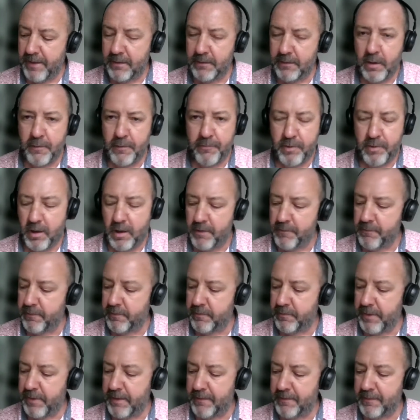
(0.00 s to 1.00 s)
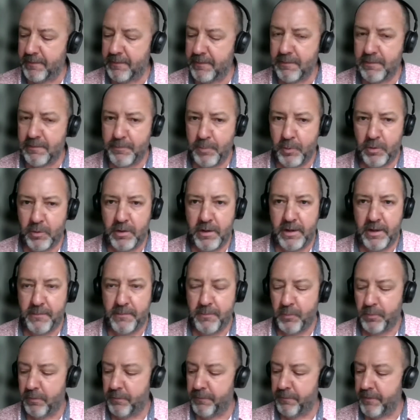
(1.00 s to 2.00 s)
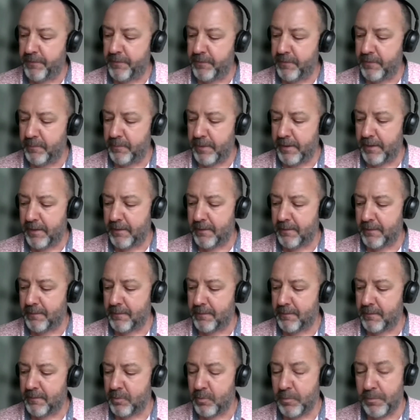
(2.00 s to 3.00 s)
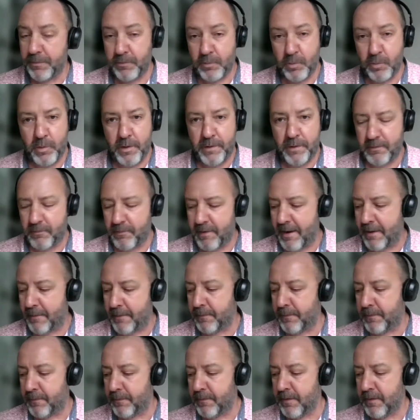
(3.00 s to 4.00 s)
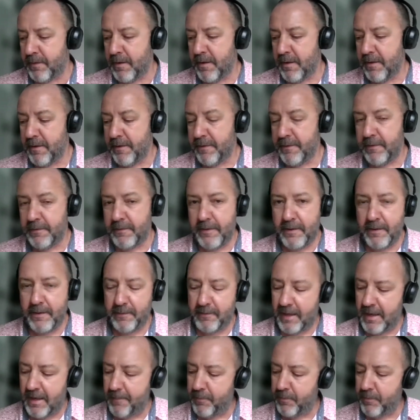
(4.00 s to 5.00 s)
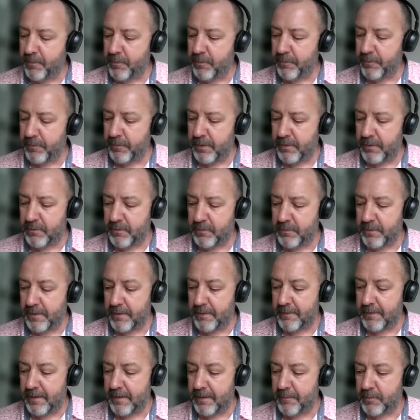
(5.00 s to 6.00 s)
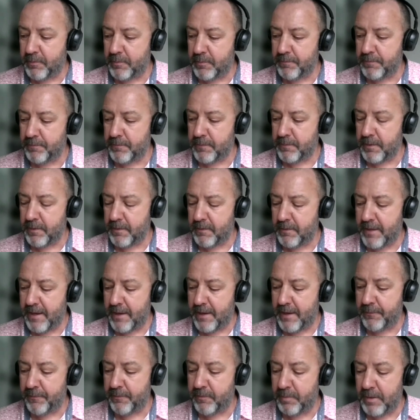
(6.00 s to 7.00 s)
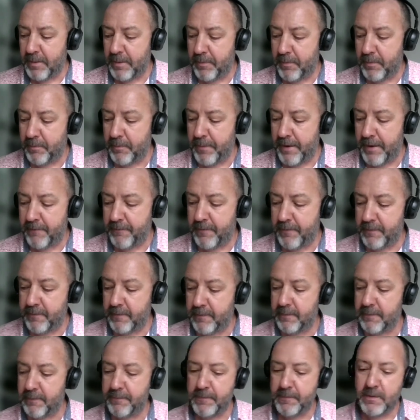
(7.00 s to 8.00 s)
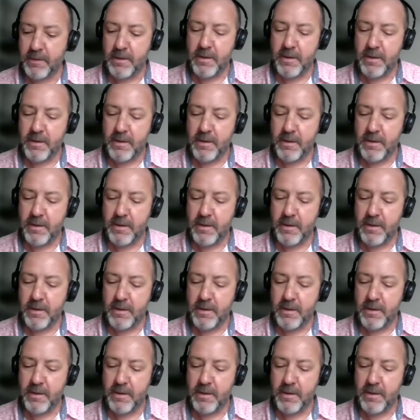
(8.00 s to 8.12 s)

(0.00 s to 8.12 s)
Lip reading: held over 100 spaces and spotlighted more than 50 speakers, almost always around the dinner table or the virtual dinner table, and thousands of people have benefited.